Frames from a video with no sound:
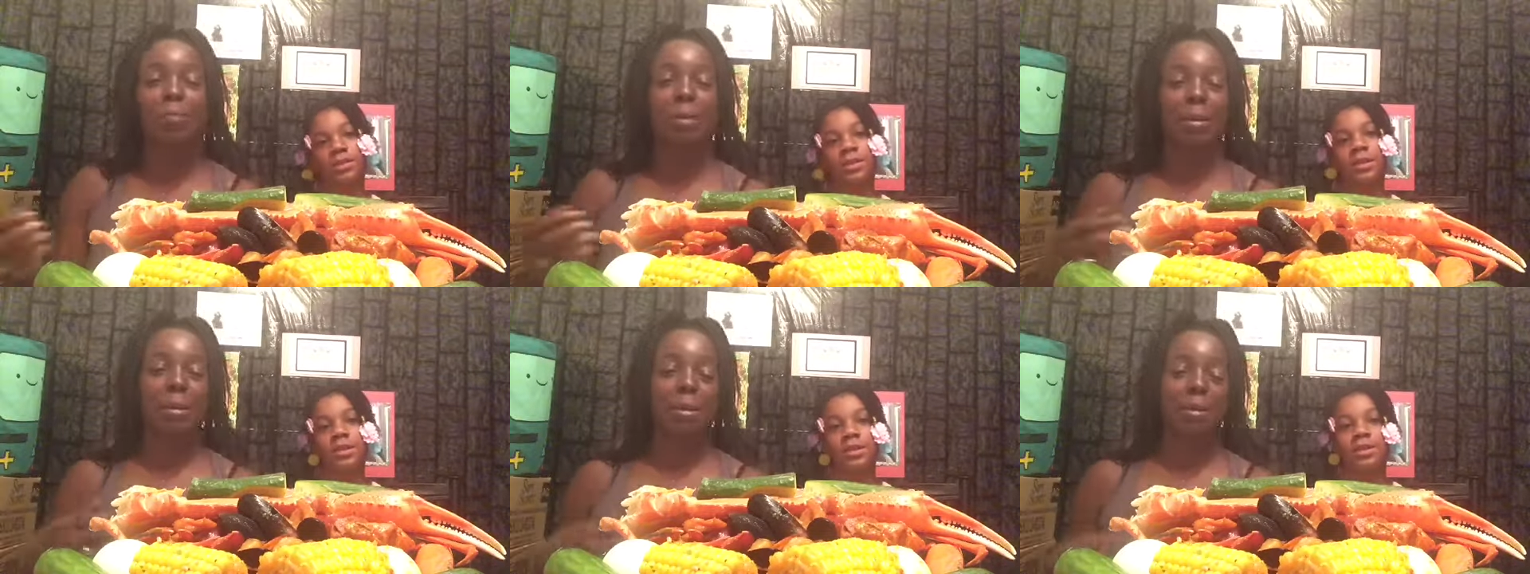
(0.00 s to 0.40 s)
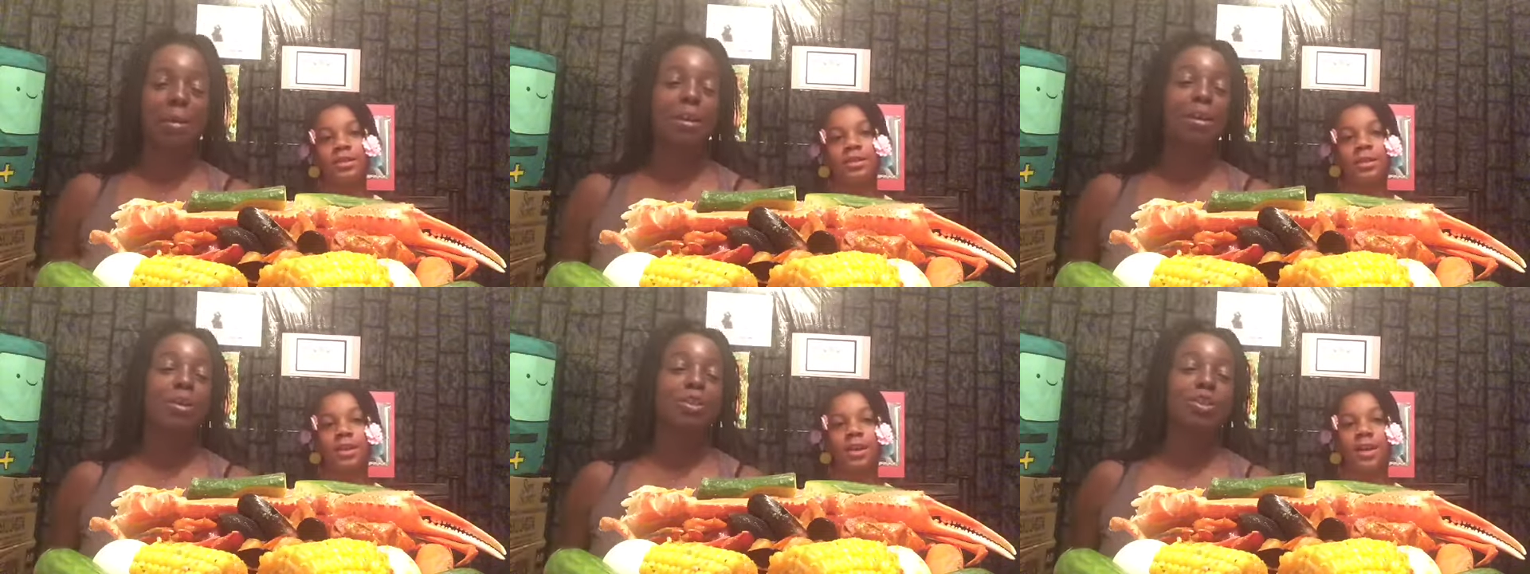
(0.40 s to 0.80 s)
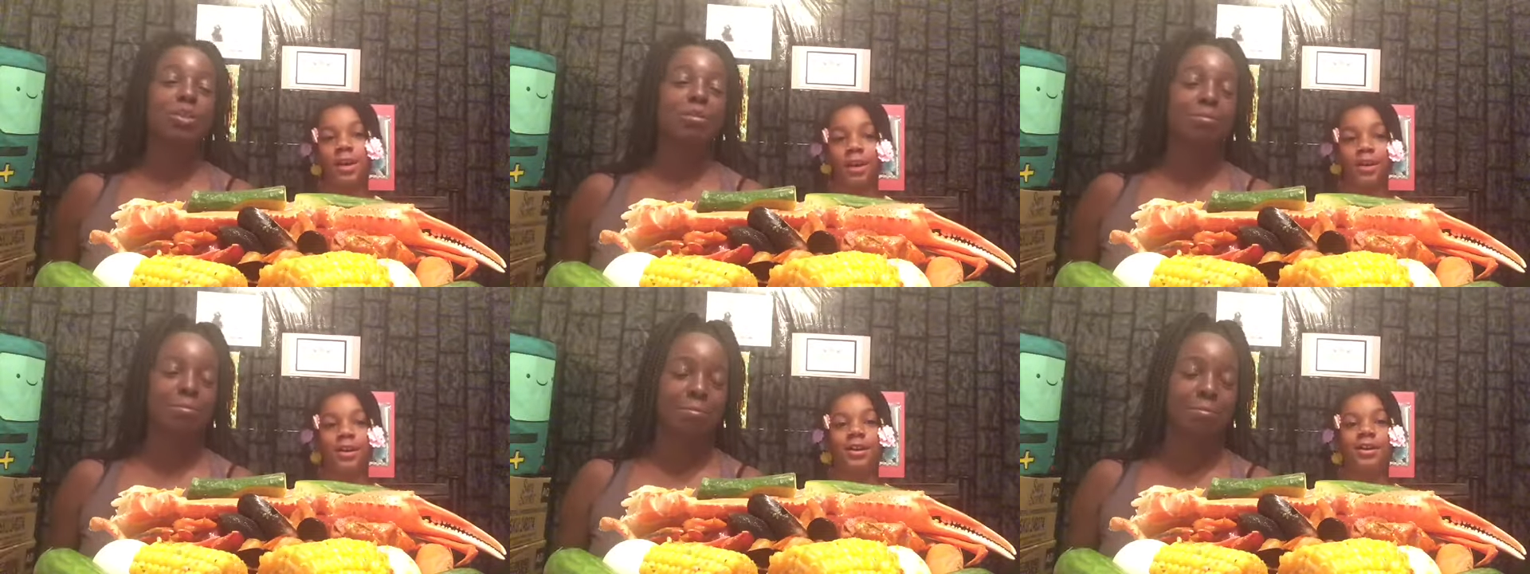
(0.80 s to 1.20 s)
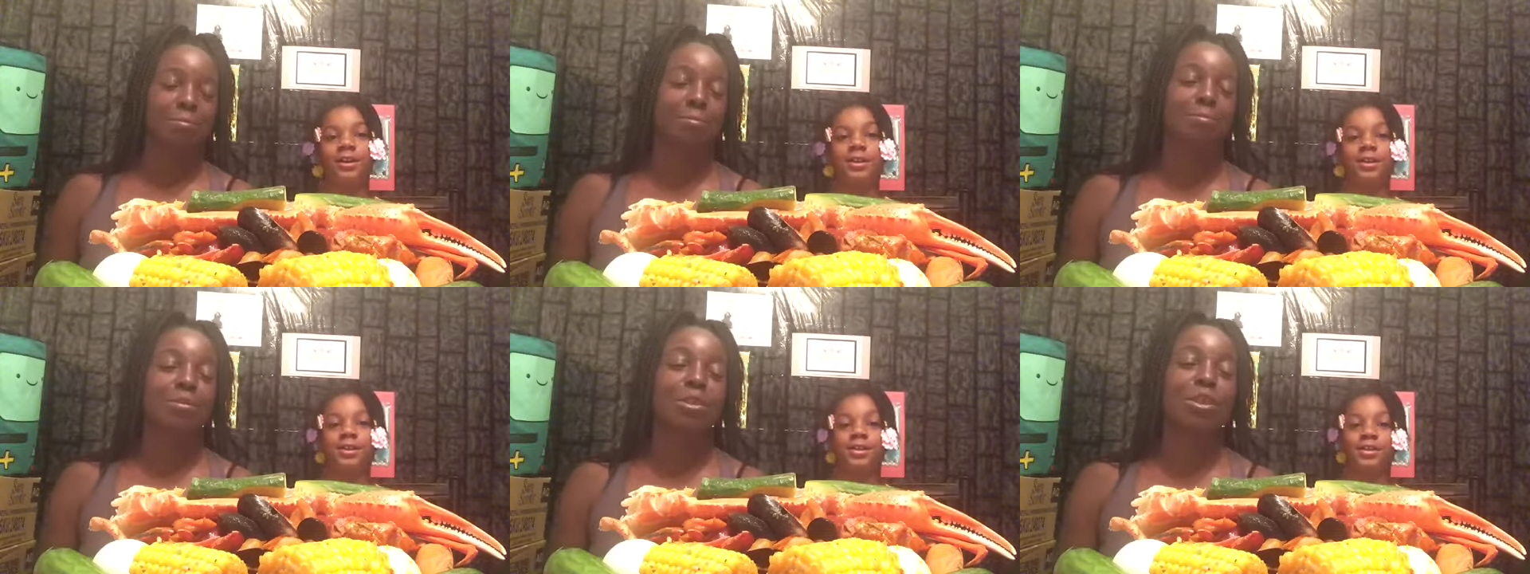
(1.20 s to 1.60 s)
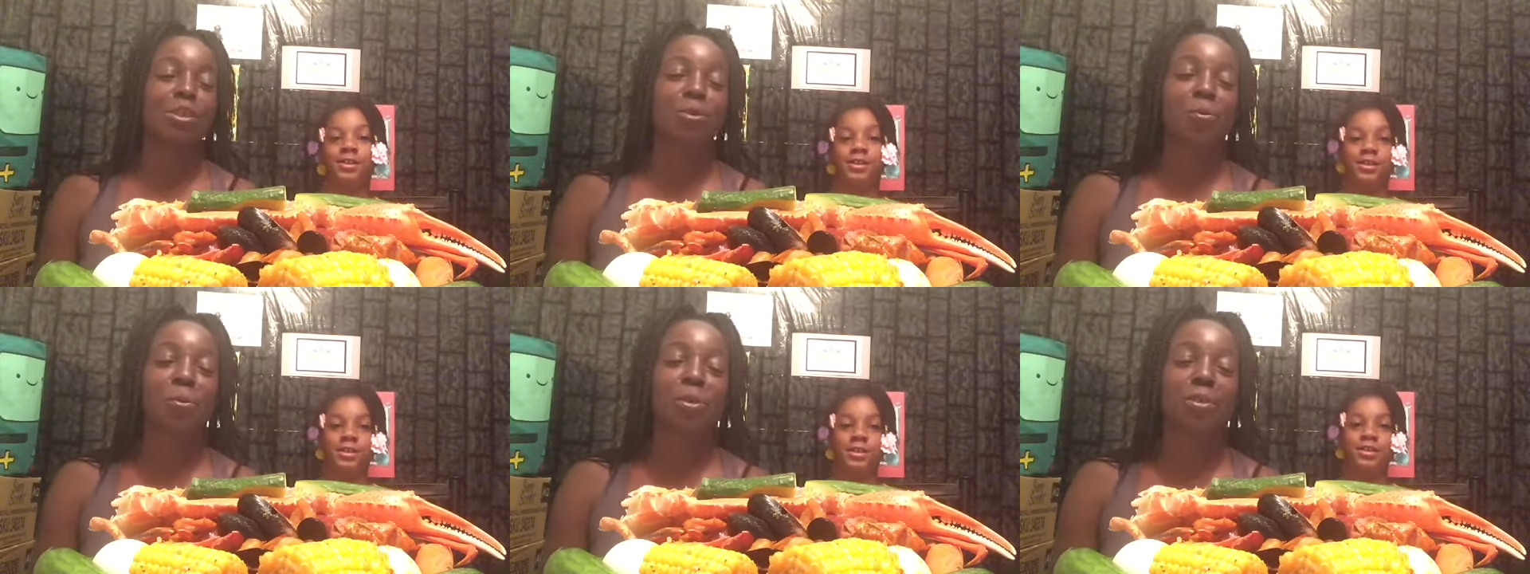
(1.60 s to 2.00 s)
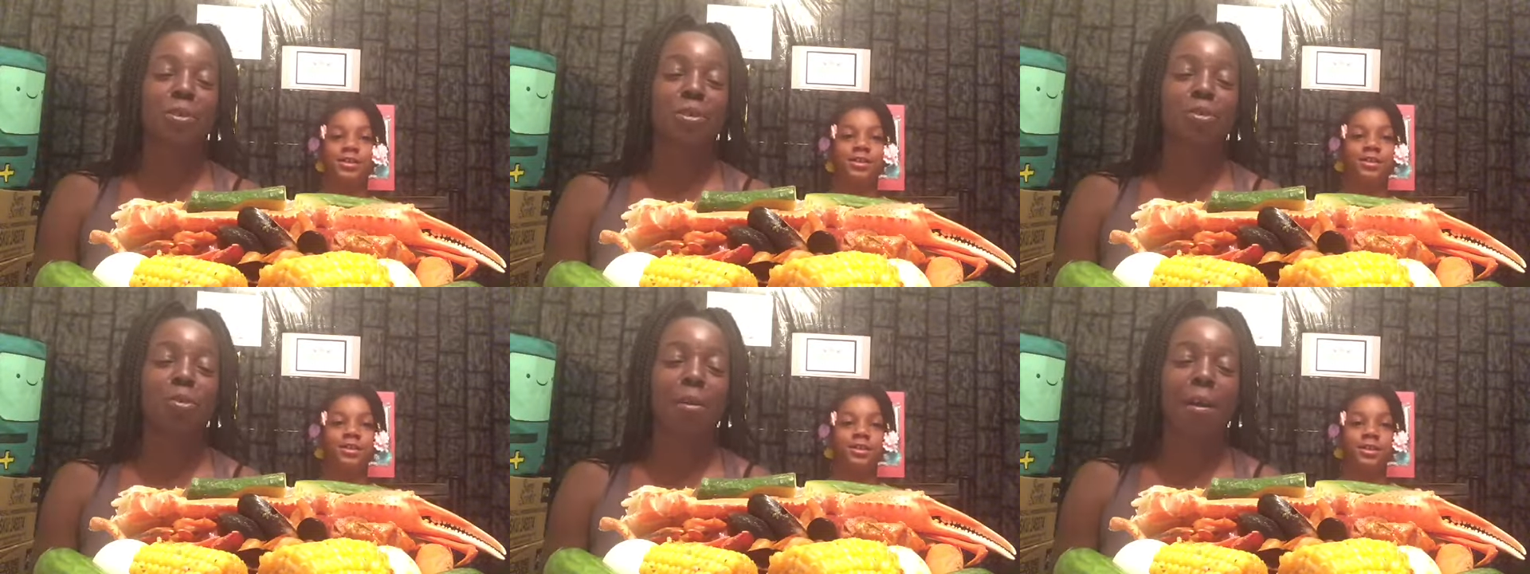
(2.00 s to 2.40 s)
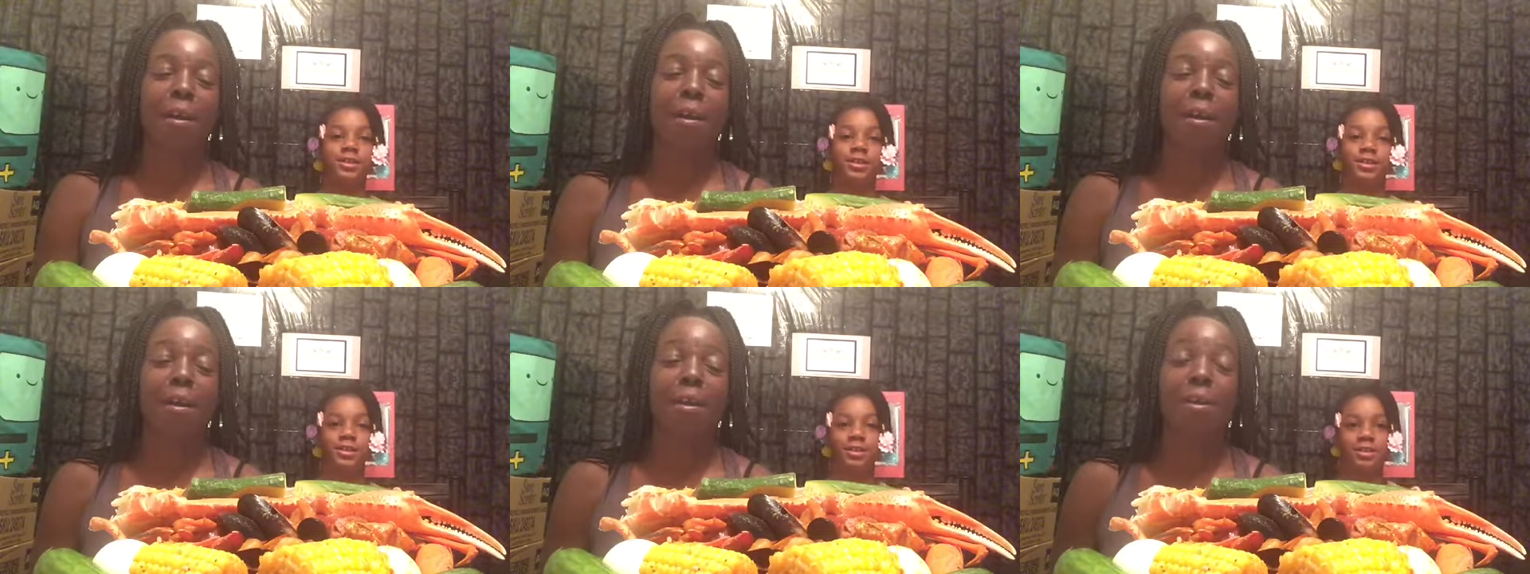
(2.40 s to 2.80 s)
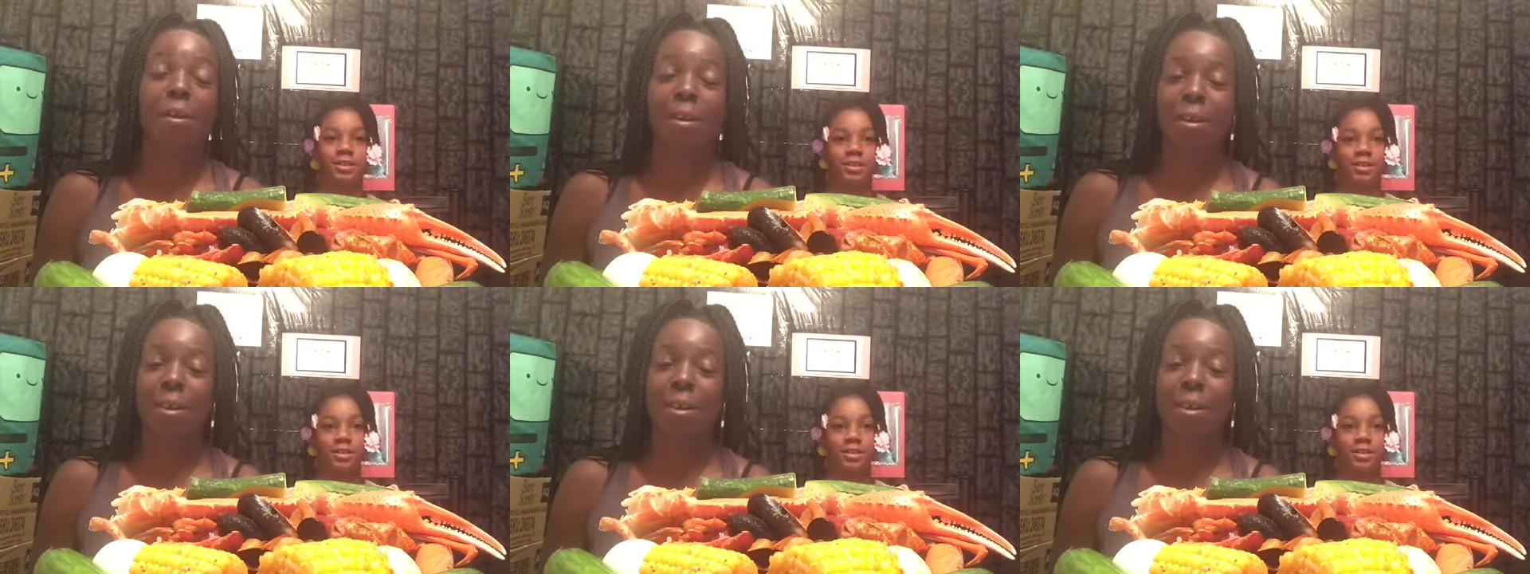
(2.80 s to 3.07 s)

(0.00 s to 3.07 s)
Speaker 1: of big. Yeah. She, wants to try